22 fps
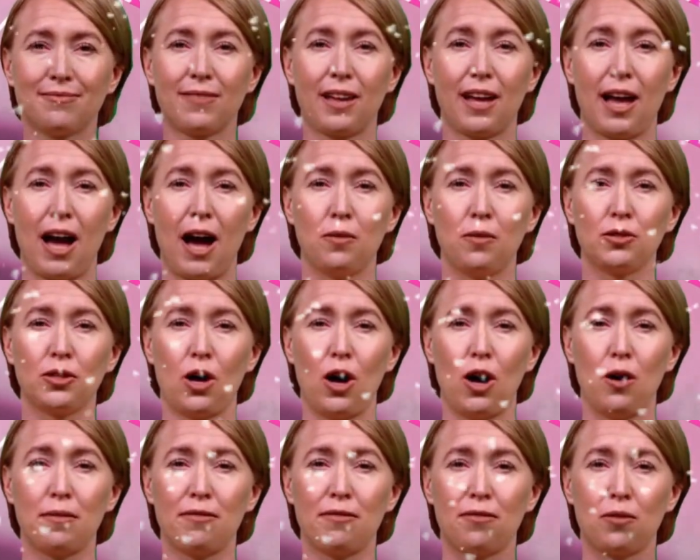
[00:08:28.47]
I was whole
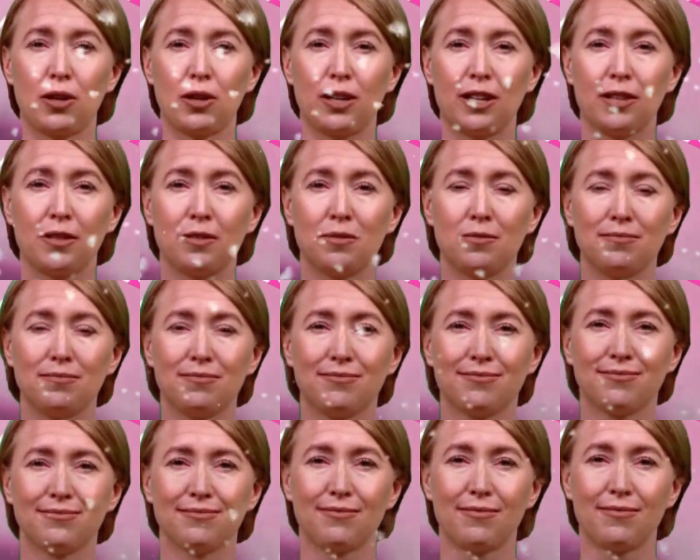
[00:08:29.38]
before you.
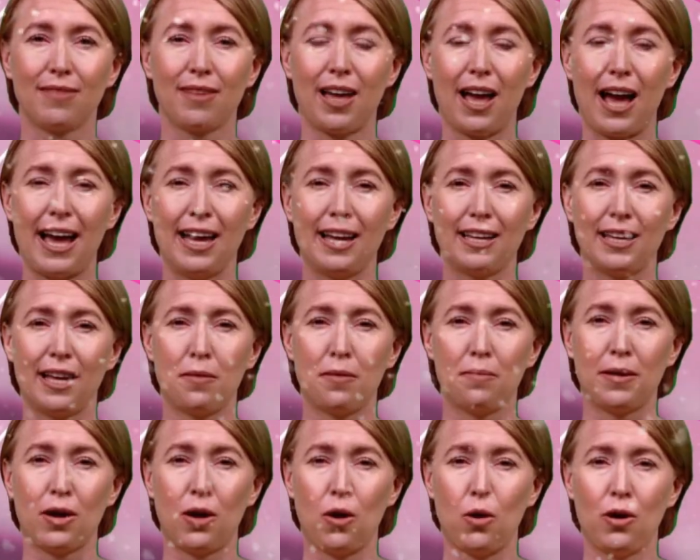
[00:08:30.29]
I'll be
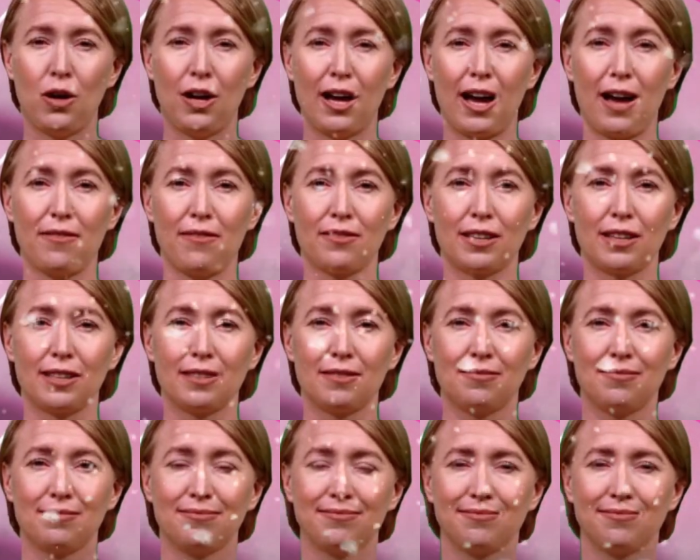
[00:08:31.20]
whole after.
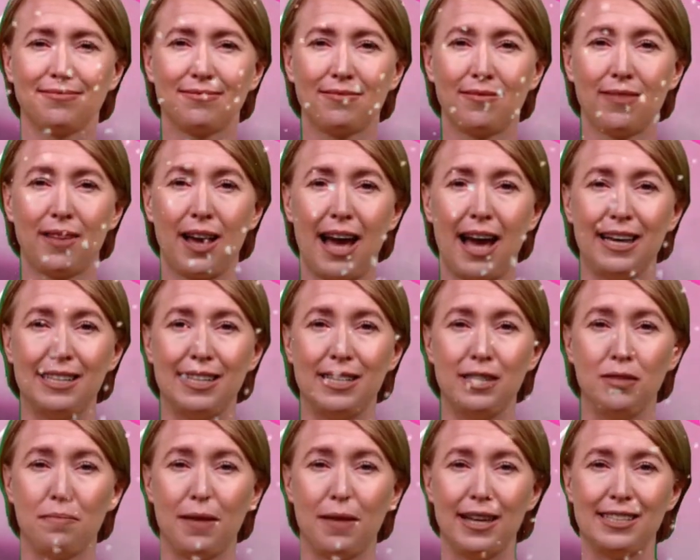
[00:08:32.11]
I
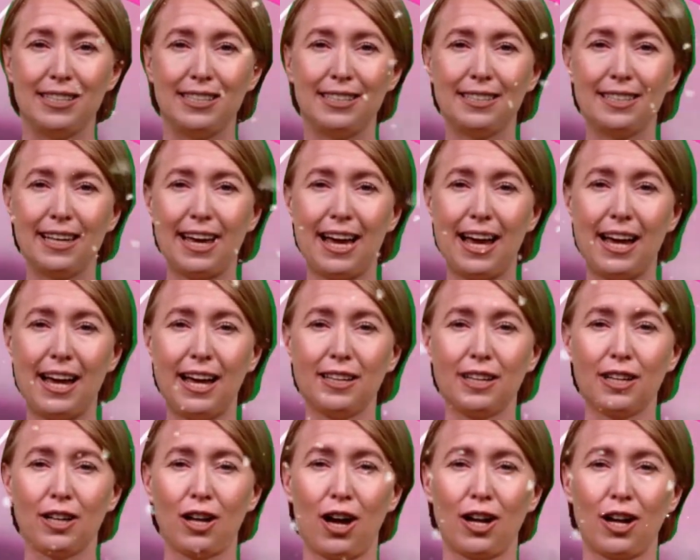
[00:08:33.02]
didn't beg to stay in the
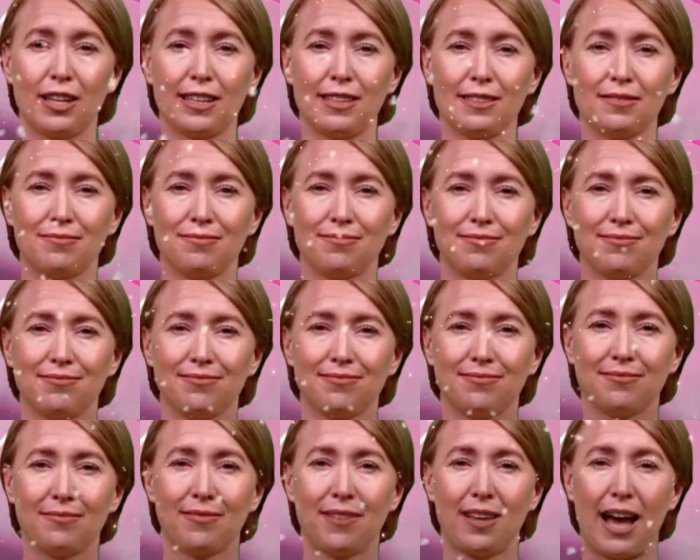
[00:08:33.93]
garden.
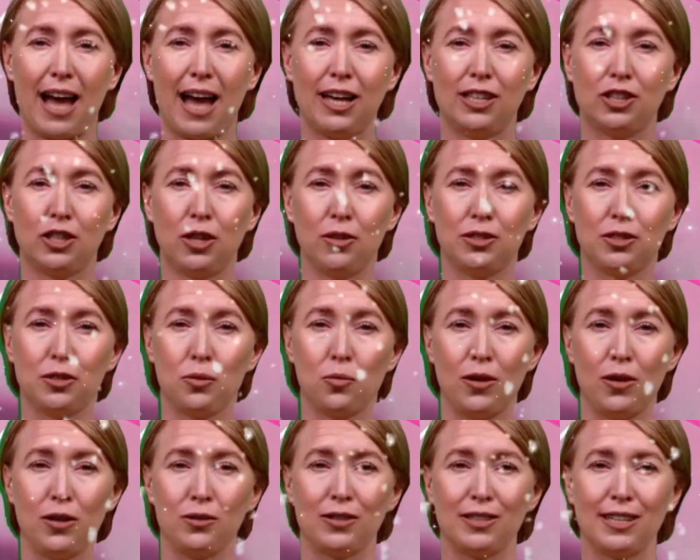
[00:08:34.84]
I chose the
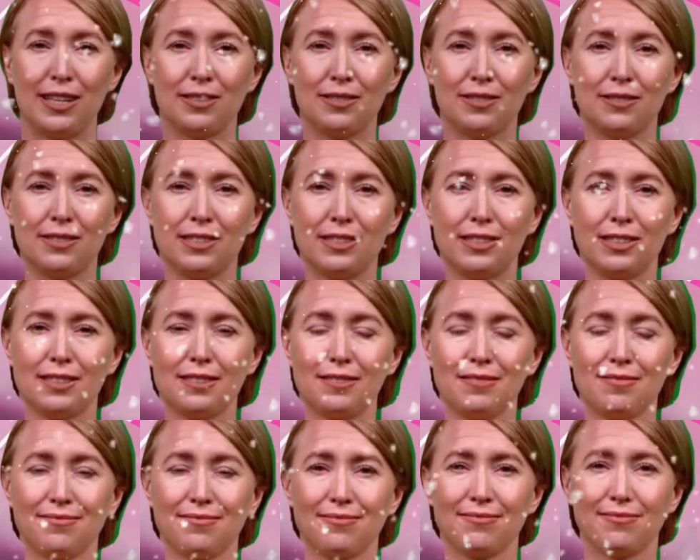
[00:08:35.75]
wilderness.
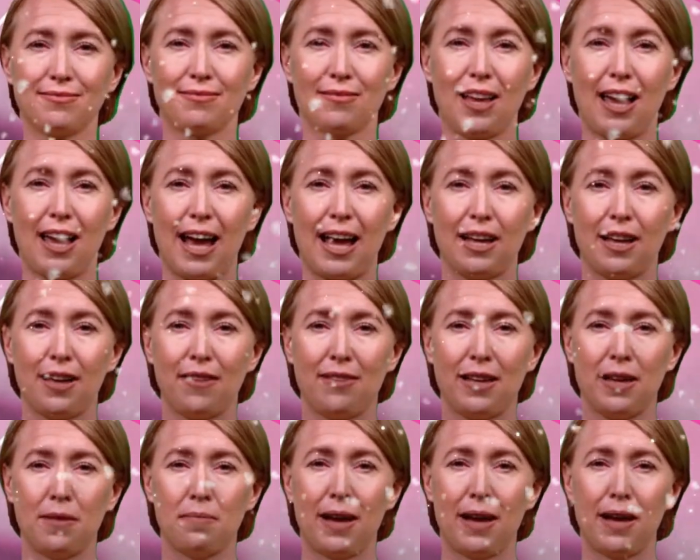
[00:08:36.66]
And I've
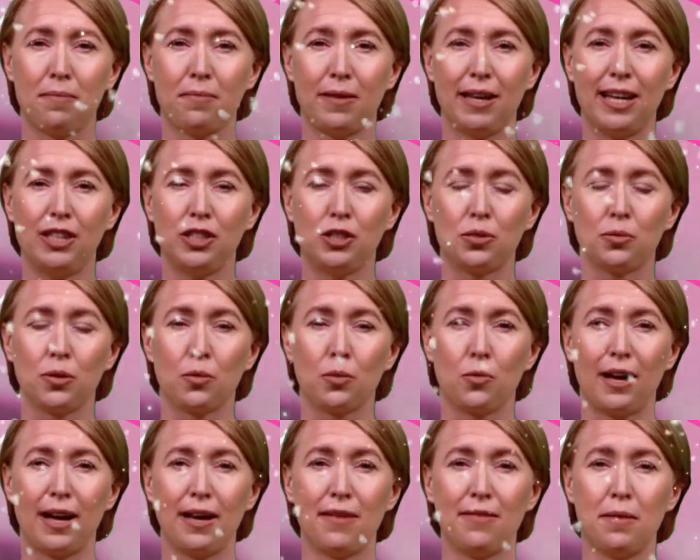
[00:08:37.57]
made peace with
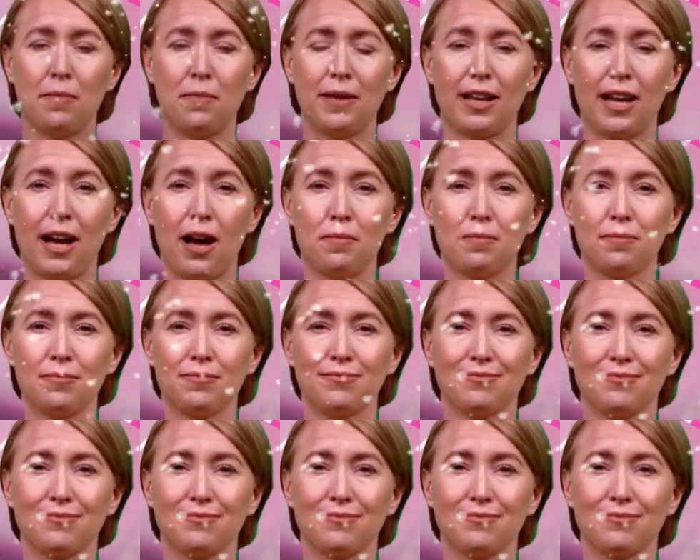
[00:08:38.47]
what I've become.